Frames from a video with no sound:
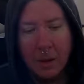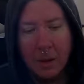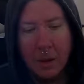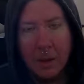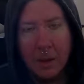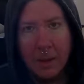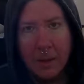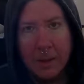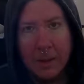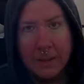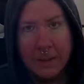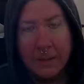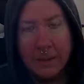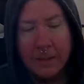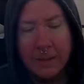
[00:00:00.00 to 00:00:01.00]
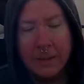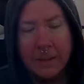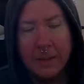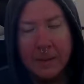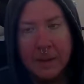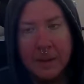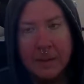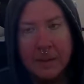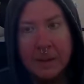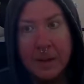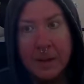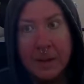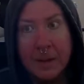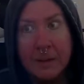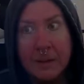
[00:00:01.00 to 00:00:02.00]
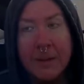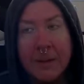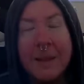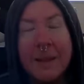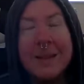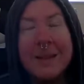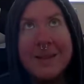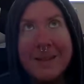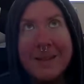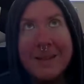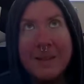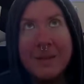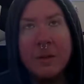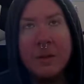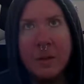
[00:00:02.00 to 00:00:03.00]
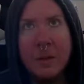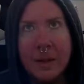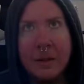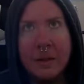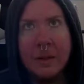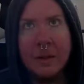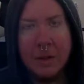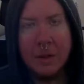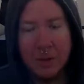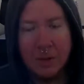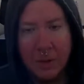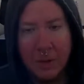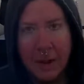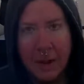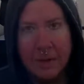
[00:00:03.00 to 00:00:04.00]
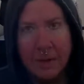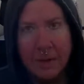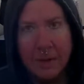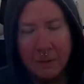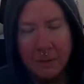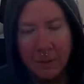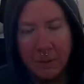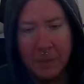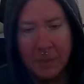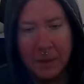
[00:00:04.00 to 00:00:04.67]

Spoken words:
And it's easy to get it's easy to get distracted from it.